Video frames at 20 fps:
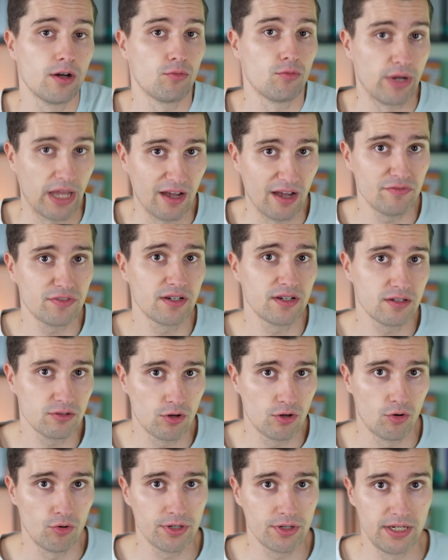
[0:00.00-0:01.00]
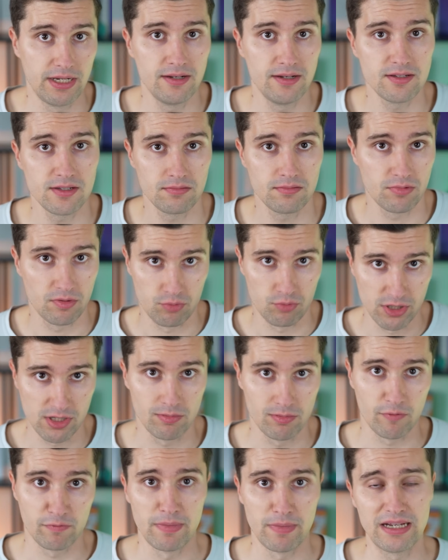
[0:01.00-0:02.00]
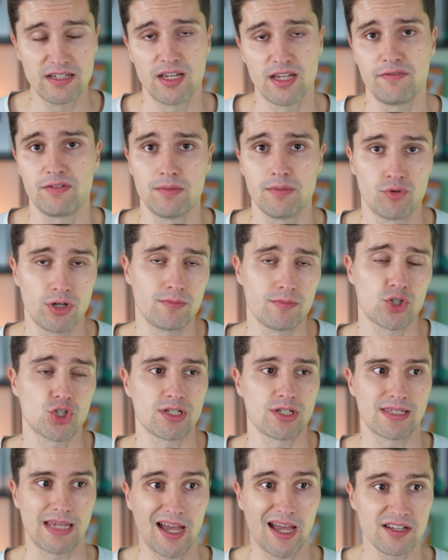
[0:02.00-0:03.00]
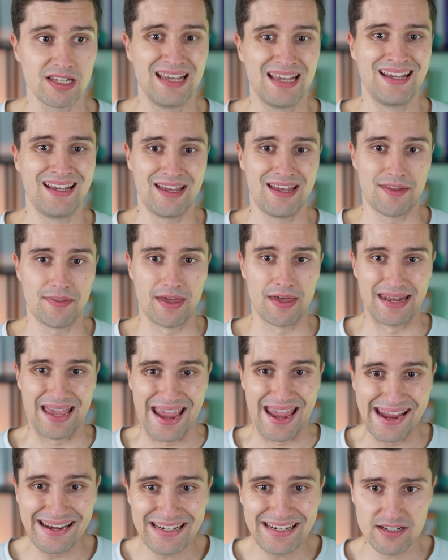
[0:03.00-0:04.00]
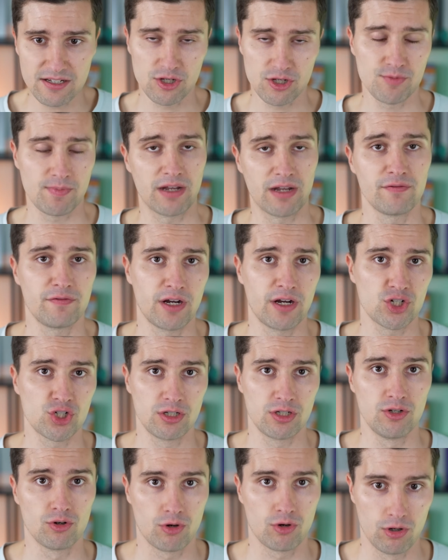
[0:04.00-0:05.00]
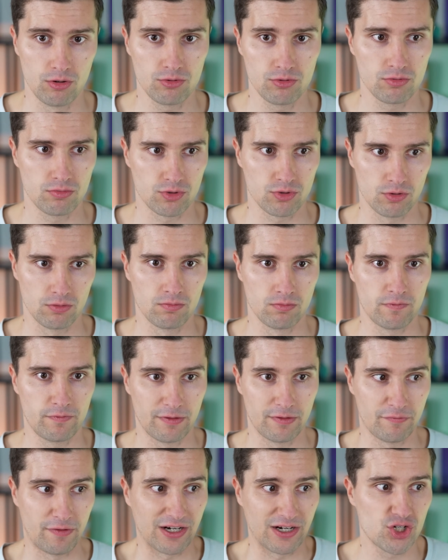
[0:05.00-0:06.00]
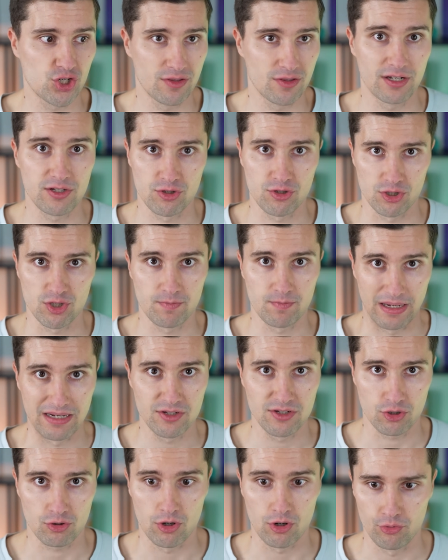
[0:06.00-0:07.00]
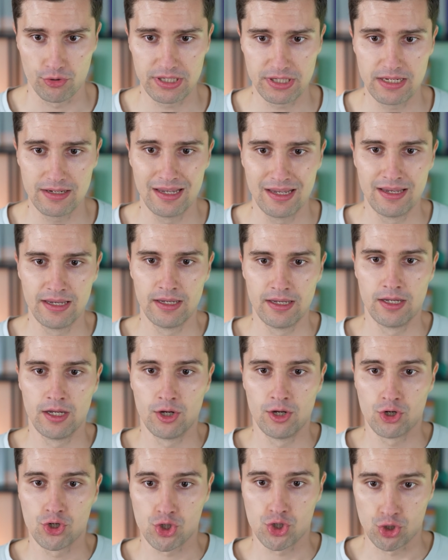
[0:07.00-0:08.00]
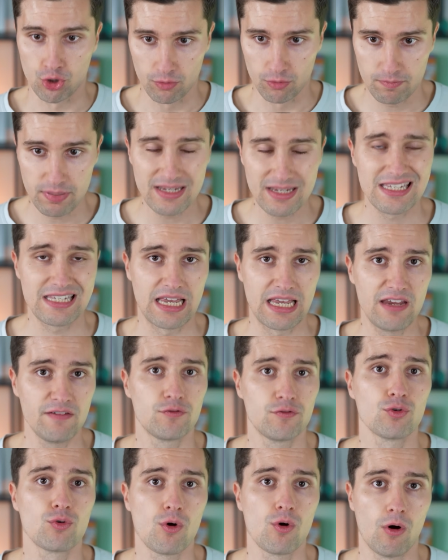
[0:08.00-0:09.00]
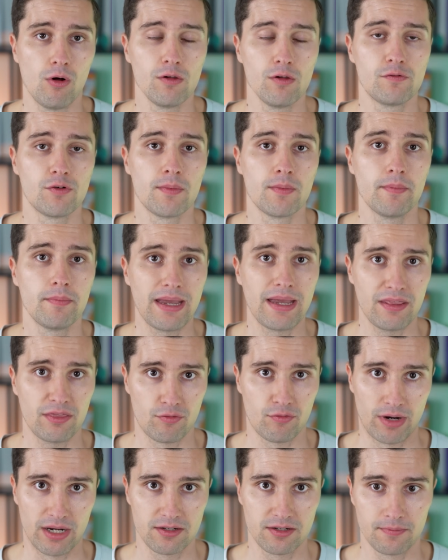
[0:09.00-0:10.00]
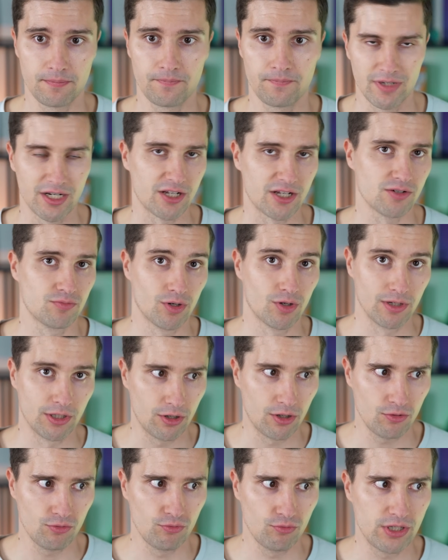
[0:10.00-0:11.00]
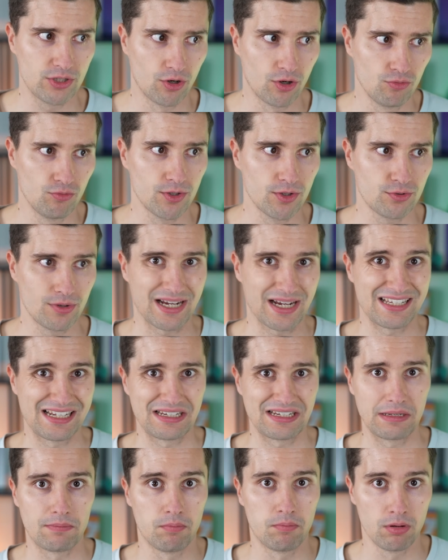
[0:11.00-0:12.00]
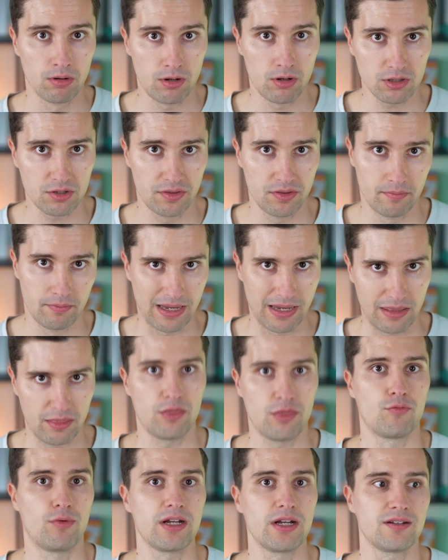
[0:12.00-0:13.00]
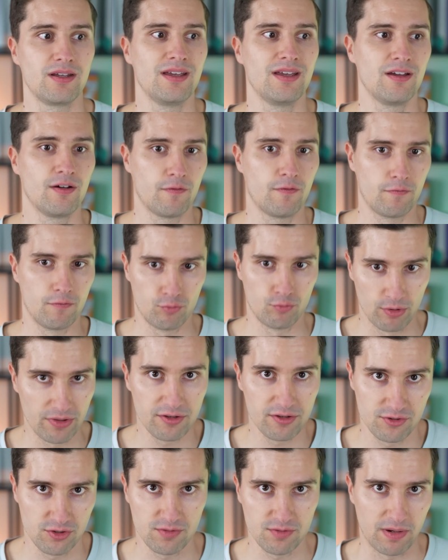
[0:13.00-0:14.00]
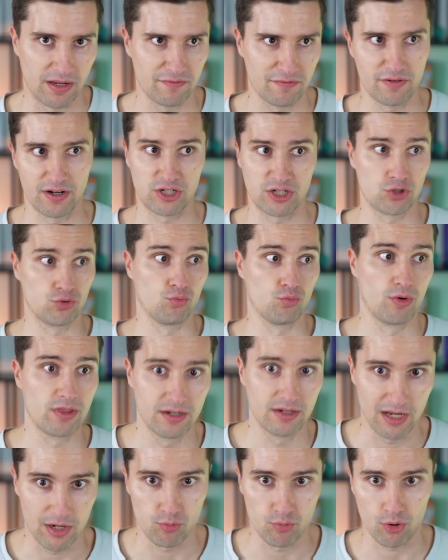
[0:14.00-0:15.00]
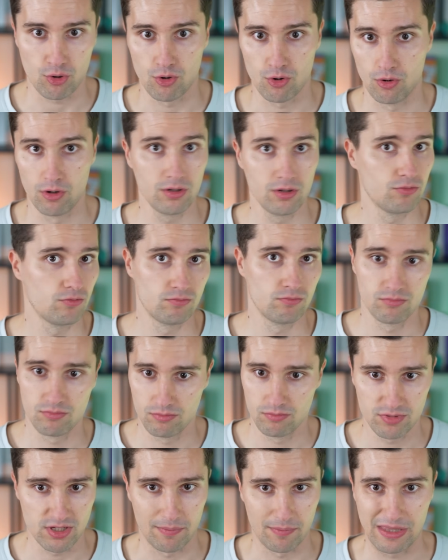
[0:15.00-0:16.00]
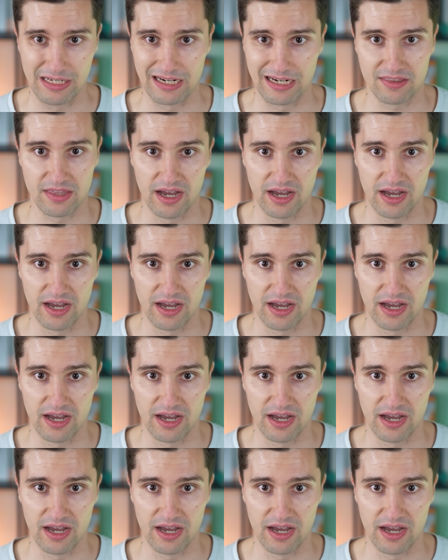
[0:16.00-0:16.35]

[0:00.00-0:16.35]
We have that in coroutines. The principle of main safety pretty much just says that any suspend function in your code, so a function that suspends a coroutine, should be safe to call from the main thread. And as you probably know, we don't want to accidentally block the main thread with a suspend function, with a network call, something like